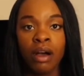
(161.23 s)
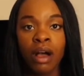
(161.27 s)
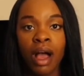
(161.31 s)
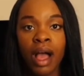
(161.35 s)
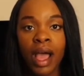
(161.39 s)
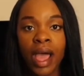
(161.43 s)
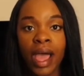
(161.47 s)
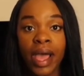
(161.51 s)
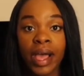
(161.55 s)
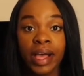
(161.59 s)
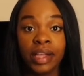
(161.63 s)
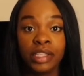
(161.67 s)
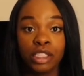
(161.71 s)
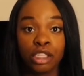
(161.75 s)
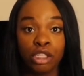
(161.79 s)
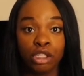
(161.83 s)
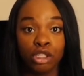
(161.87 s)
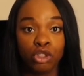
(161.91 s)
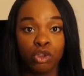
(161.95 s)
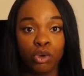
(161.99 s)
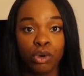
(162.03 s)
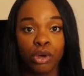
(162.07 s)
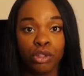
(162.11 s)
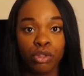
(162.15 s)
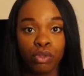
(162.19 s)
as the
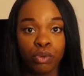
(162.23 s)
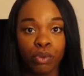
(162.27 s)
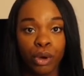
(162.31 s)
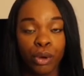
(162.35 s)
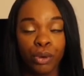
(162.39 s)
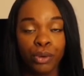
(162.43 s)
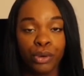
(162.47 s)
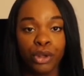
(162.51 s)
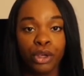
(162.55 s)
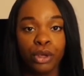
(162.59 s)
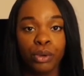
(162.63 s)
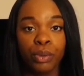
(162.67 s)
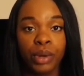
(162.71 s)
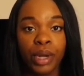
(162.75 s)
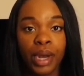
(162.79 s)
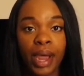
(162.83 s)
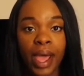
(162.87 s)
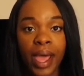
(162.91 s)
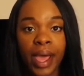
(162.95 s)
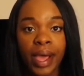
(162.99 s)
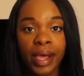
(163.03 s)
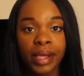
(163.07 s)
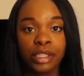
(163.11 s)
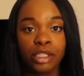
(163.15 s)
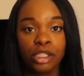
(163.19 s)
sore throat, you would
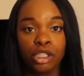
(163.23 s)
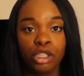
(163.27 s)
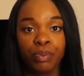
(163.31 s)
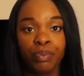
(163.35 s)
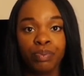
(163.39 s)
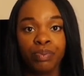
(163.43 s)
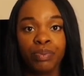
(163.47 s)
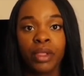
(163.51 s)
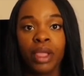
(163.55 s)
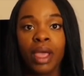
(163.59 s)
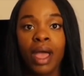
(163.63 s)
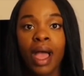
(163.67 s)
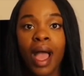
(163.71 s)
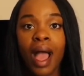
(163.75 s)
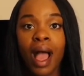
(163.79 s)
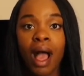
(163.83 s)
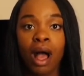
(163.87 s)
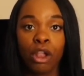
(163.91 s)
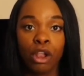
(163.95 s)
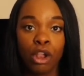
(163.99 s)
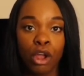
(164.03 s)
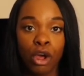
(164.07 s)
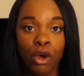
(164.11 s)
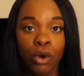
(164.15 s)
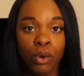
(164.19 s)
ask, how
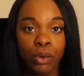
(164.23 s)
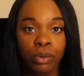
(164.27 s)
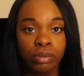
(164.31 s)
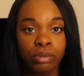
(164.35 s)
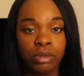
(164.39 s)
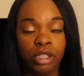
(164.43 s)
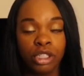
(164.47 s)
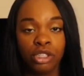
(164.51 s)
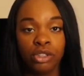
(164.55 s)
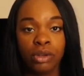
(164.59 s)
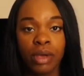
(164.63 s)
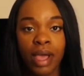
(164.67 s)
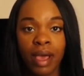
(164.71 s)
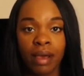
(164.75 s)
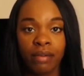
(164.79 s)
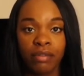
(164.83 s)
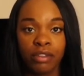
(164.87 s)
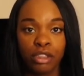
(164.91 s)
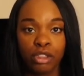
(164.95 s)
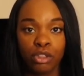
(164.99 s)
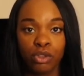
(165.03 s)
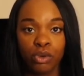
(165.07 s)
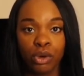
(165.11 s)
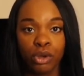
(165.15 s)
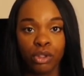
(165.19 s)
long did you have the
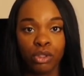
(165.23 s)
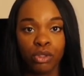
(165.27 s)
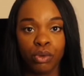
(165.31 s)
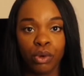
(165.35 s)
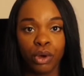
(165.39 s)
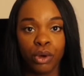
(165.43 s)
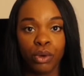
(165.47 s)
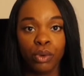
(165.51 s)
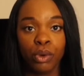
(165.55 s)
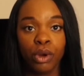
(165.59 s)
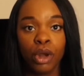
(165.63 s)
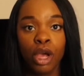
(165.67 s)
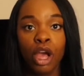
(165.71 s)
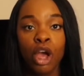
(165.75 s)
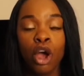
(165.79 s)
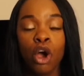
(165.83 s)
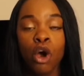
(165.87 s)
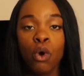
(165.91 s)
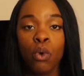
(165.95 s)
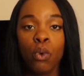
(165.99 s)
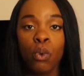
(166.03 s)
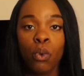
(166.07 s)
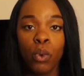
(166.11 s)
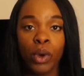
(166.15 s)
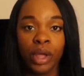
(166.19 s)
sore throat?
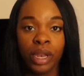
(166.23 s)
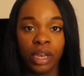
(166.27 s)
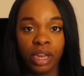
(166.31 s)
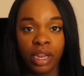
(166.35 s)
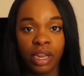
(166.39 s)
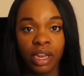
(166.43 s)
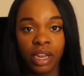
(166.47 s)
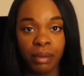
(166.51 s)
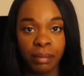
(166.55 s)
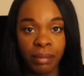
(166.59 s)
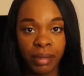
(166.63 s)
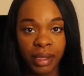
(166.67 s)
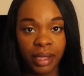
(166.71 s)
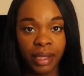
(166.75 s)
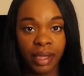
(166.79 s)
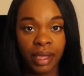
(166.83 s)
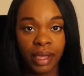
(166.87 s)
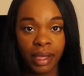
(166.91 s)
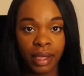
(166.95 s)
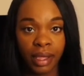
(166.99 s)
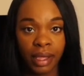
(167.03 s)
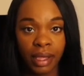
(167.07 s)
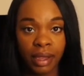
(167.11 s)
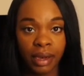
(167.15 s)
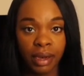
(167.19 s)
When did it
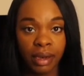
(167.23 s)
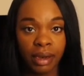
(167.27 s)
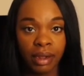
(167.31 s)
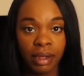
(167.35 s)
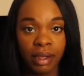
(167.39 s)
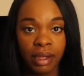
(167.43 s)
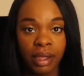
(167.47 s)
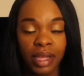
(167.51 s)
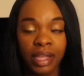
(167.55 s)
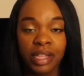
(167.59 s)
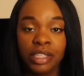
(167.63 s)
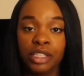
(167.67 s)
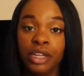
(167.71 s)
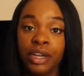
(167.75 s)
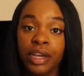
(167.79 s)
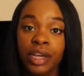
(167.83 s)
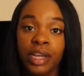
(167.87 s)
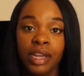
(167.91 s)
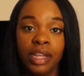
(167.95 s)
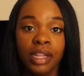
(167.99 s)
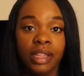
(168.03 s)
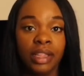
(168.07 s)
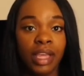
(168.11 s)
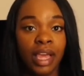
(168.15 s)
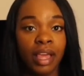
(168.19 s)
begin? Is there
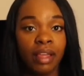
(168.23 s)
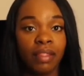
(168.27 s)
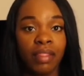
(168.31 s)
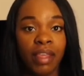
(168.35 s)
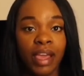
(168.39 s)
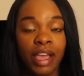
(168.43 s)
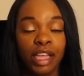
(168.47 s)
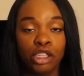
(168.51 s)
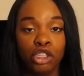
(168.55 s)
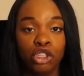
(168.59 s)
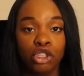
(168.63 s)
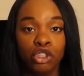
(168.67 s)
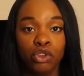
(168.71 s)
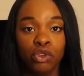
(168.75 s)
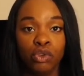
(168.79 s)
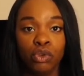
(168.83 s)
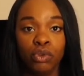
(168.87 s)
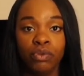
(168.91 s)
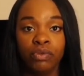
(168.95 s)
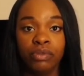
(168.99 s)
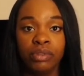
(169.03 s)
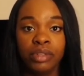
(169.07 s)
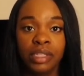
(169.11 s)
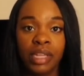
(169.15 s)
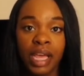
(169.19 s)
anything that
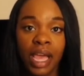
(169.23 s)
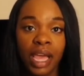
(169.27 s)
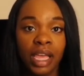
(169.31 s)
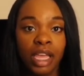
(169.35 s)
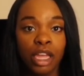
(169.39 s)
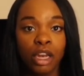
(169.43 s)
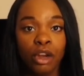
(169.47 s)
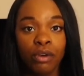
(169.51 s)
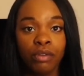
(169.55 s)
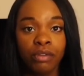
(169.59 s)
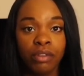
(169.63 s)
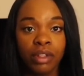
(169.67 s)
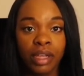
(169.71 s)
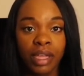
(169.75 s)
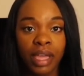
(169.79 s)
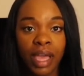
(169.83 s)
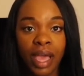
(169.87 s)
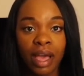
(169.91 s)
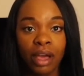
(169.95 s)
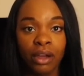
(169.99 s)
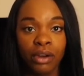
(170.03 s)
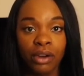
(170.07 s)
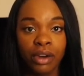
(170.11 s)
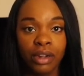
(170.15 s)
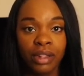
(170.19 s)
you've taken over the
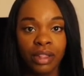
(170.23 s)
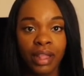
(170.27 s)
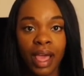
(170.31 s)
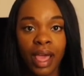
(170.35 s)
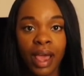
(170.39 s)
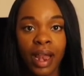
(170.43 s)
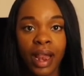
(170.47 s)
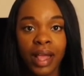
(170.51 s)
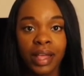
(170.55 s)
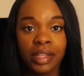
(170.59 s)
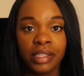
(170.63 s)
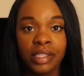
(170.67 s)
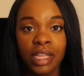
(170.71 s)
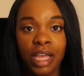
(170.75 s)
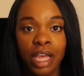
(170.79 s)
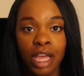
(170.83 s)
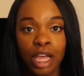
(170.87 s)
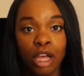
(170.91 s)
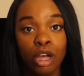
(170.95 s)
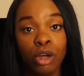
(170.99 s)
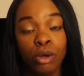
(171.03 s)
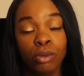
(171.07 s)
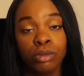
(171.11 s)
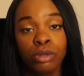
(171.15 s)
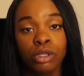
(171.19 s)
counter that has
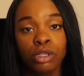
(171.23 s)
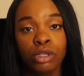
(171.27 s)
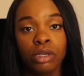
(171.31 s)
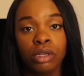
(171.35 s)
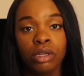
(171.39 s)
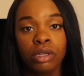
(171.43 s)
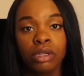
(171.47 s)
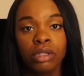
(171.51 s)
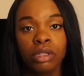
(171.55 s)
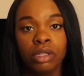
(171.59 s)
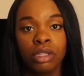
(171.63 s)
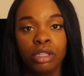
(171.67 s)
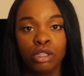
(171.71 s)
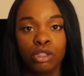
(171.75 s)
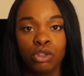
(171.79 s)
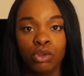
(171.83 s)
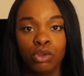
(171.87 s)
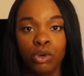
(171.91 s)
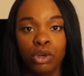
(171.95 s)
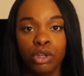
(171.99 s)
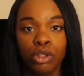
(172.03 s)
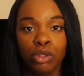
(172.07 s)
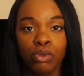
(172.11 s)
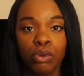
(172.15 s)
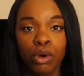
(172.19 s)
helped the
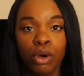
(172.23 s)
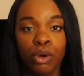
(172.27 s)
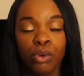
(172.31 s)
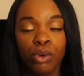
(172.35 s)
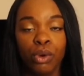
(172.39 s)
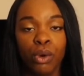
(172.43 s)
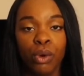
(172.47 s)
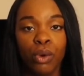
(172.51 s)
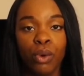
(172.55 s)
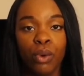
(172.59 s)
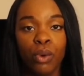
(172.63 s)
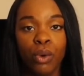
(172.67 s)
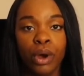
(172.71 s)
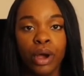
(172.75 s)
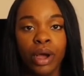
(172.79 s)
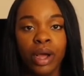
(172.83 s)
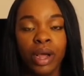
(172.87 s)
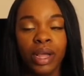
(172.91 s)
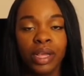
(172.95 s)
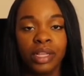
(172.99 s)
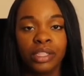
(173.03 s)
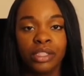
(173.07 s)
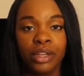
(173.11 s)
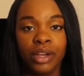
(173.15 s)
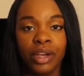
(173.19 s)
sore throat, or
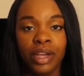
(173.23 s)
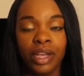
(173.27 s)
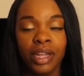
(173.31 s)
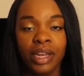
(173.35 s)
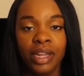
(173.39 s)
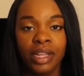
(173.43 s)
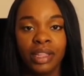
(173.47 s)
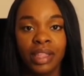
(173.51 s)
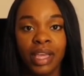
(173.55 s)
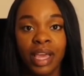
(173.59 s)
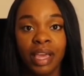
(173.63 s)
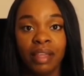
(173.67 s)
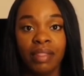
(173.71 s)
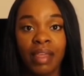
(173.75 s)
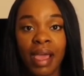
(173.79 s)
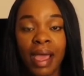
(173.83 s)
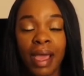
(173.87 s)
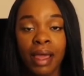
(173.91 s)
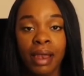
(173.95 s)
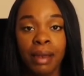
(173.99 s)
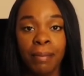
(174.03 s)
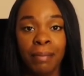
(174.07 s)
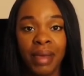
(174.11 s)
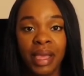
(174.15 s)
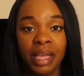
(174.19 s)
is there anything
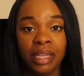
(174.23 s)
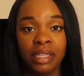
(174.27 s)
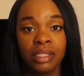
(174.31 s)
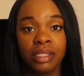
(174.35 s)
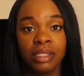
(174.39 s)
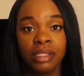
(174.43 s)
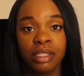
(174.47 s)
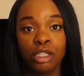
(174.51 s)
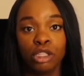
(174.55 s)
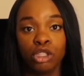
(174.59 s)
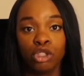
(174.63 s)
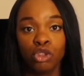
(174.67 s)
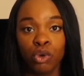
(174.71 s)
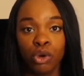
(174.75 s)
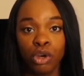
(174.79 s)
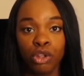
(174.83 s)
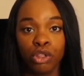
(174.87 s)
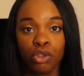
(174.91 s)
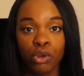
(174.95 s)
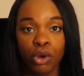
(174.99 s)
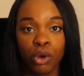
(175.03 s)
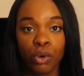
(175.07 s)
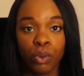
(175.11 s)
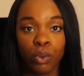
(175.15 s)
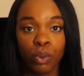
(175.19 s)
that makes the sore
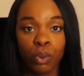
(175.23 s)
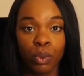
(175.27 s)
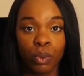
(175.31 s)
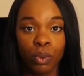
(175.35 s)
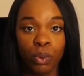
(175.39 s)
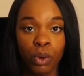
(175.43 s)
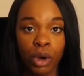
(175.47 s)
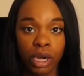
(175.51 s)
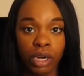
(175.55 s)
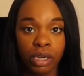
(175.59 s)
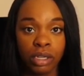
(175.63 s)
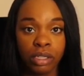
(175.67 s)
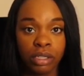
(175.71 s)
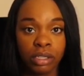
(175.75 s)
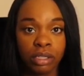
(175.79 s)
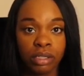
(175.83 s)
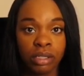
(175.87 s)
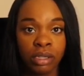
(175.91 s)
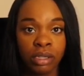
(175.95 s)
throat worse?